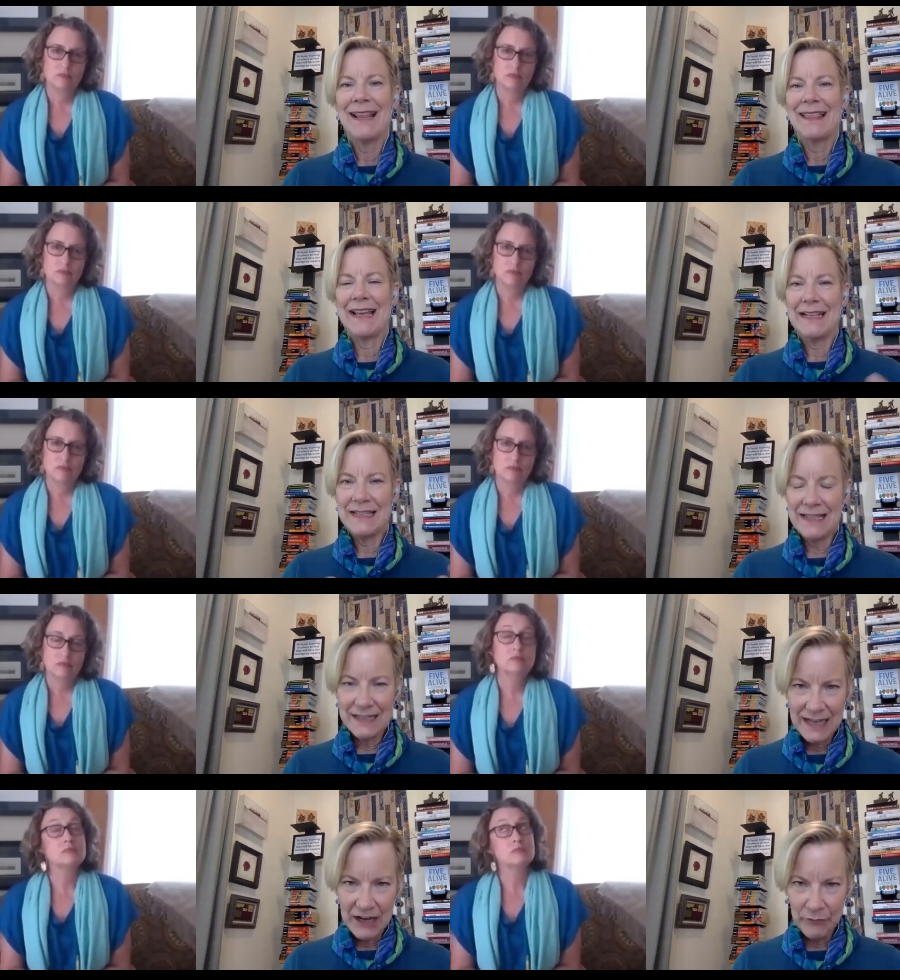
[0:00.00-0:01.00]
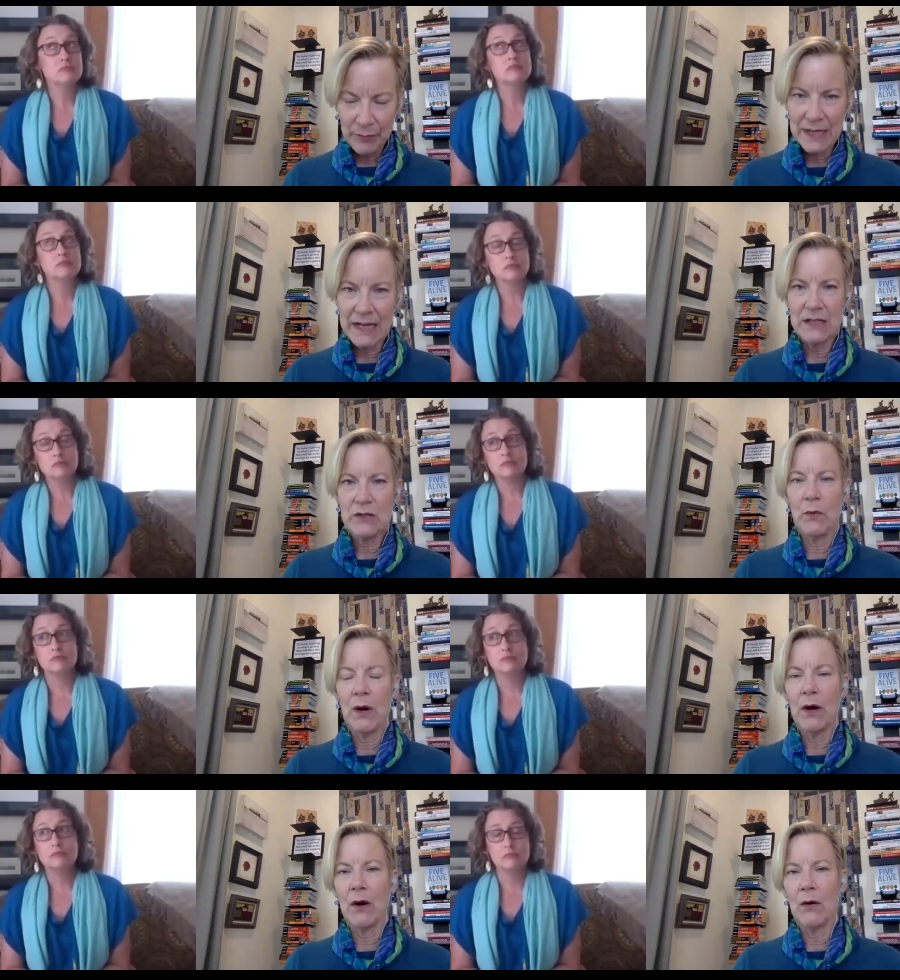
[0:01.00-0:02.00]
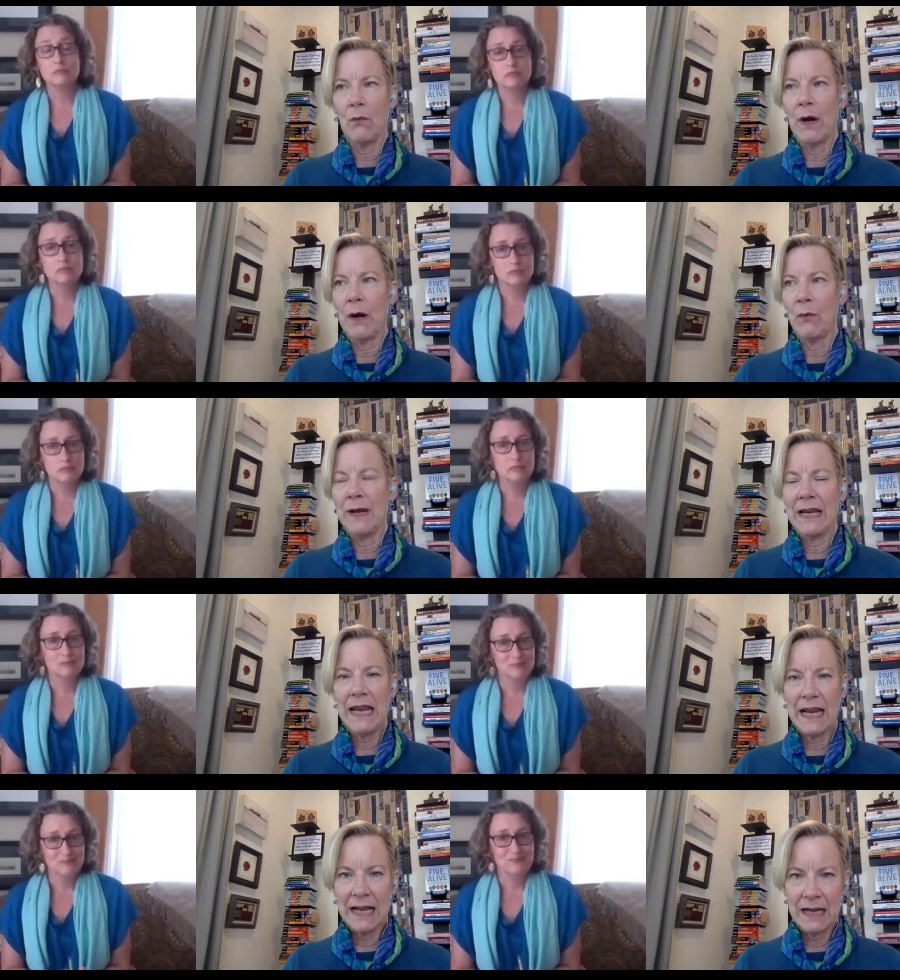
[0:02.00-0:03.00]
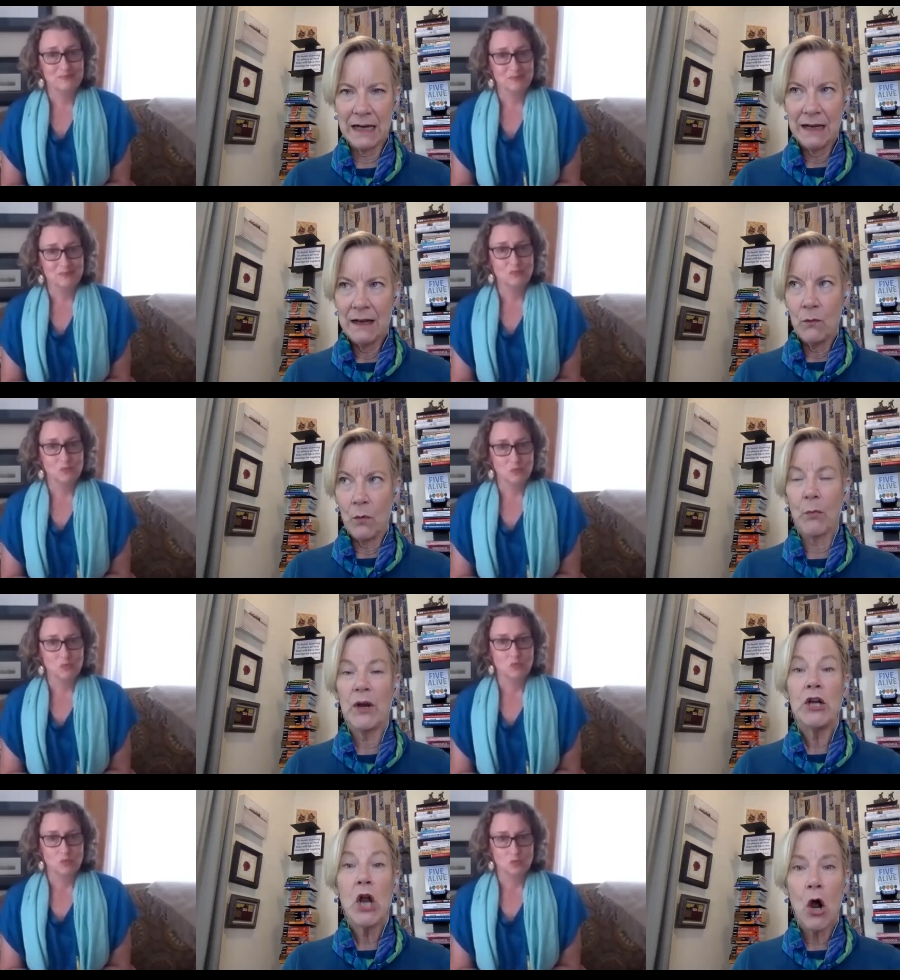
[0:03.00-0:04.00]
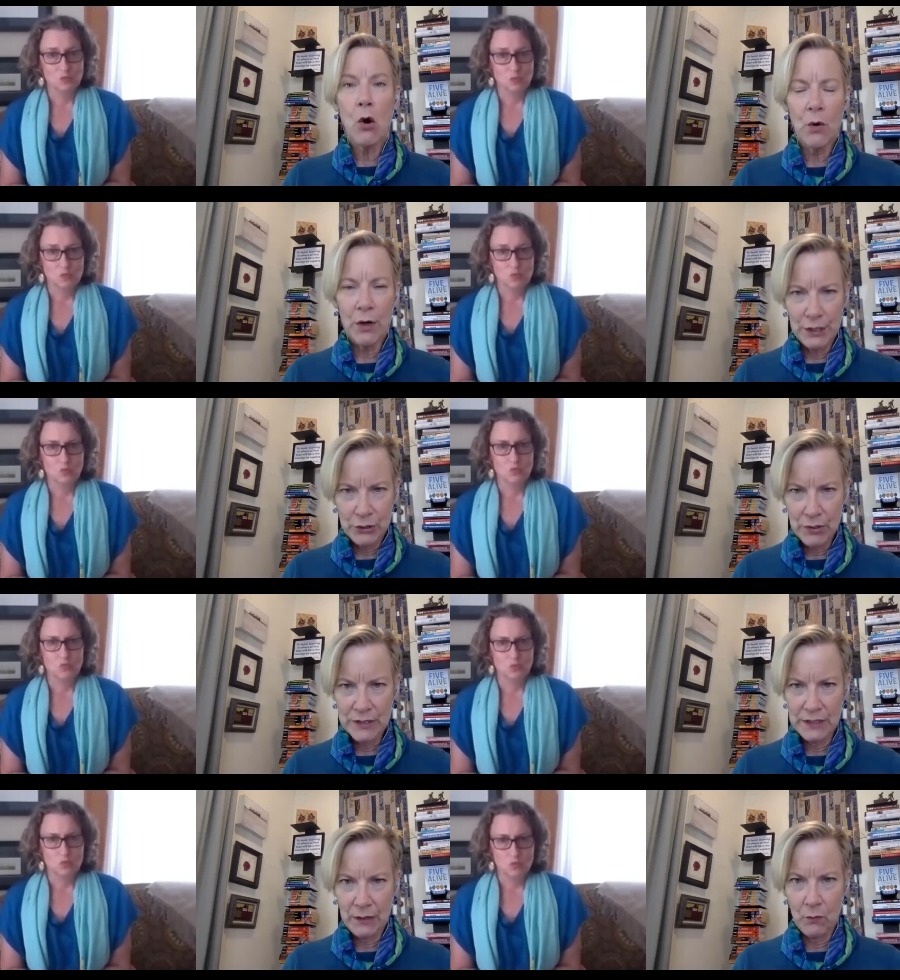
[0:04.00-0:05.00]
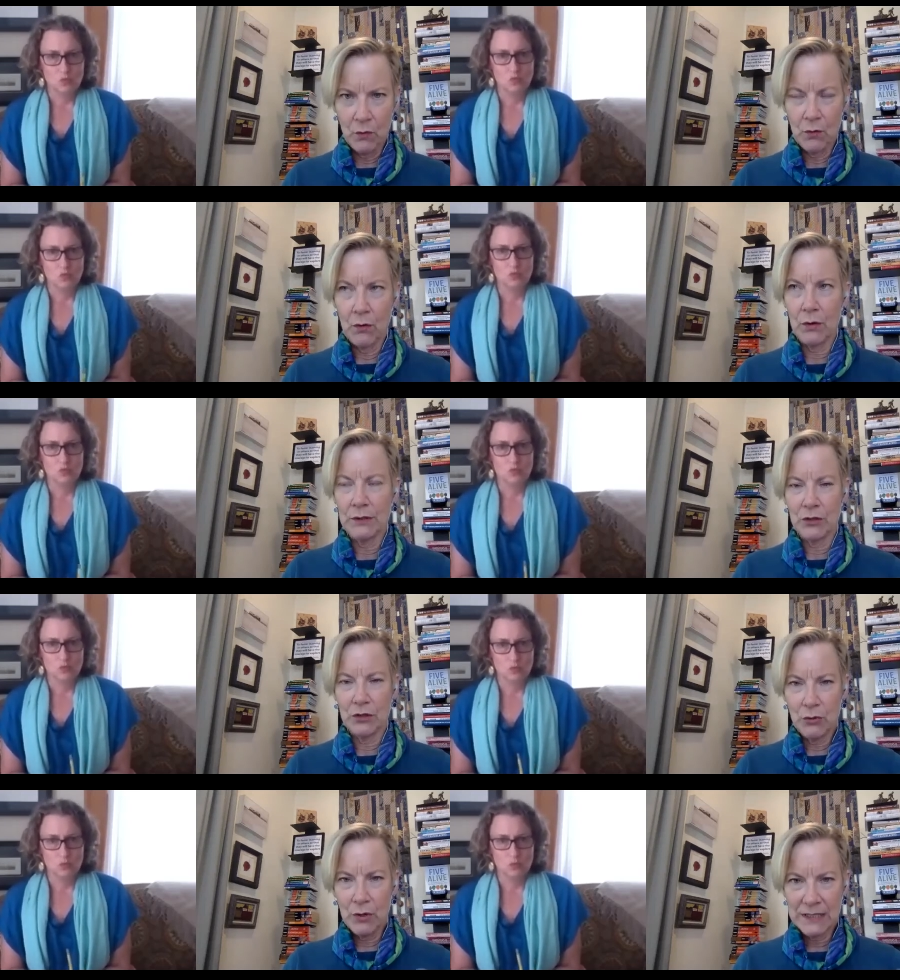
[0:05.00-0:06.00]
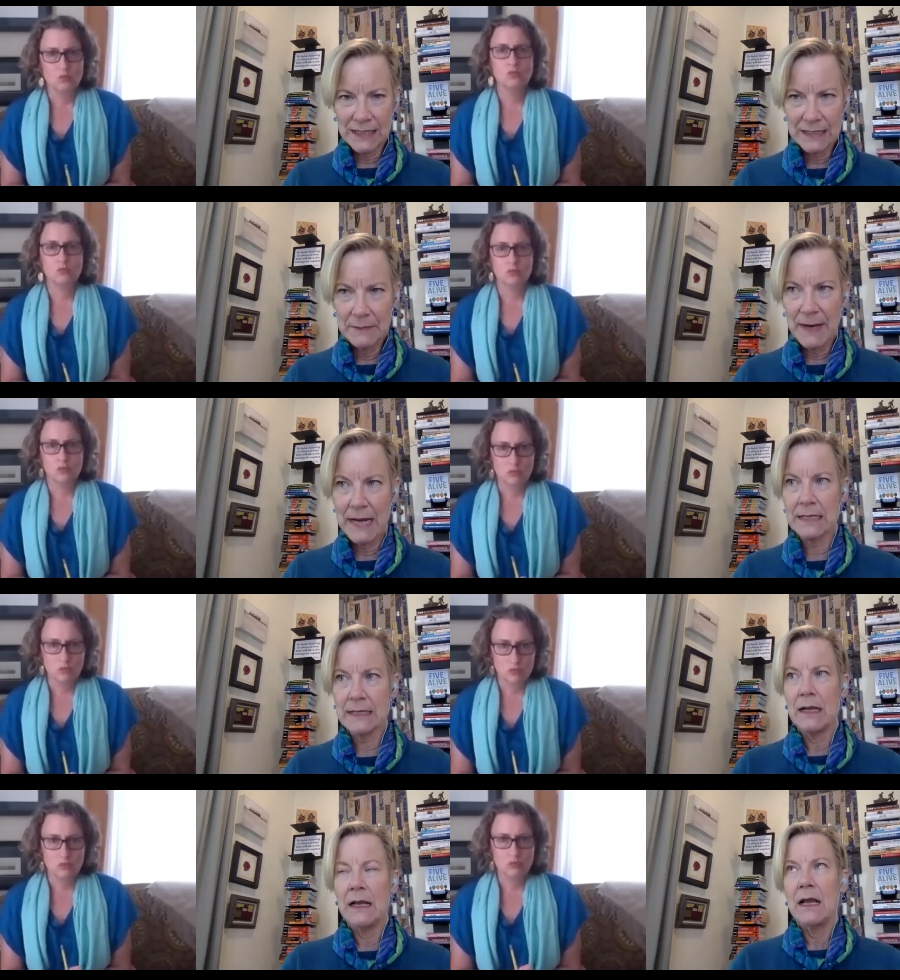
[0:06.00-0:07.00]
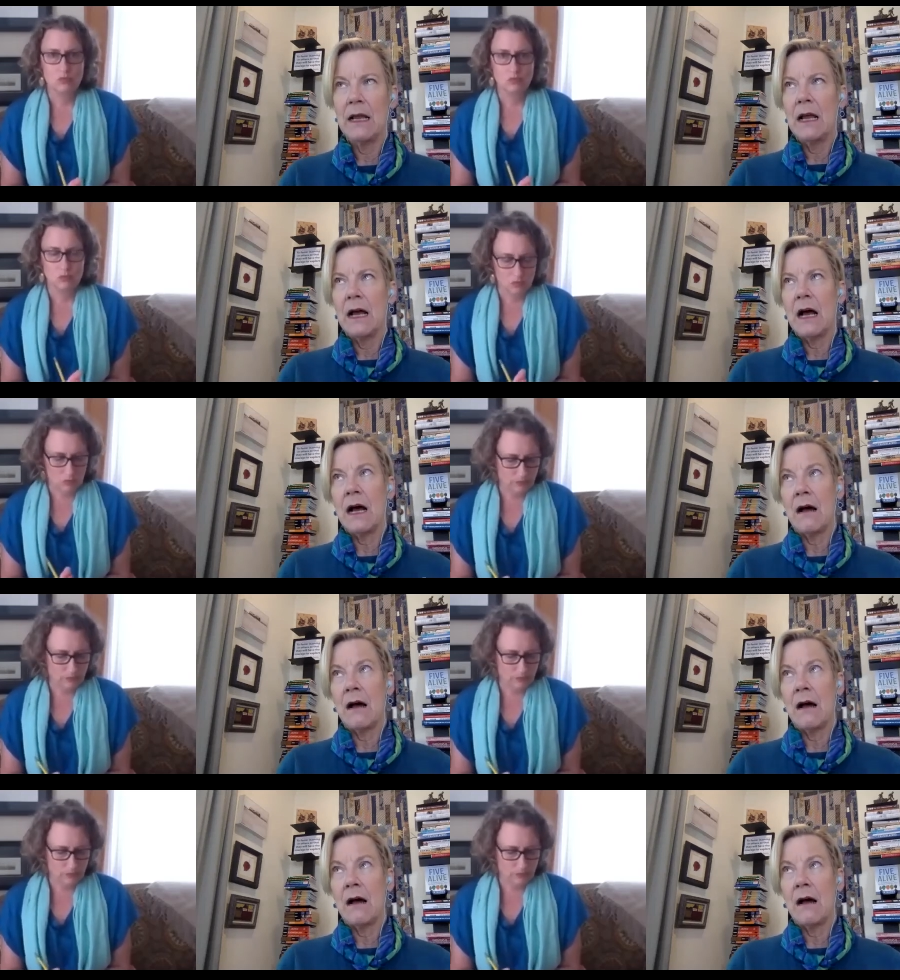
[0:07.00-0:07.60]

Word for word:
Speaker 1: that is the safe place where where we can where we know we're in a trusting world or trusting space. Mm-hmm.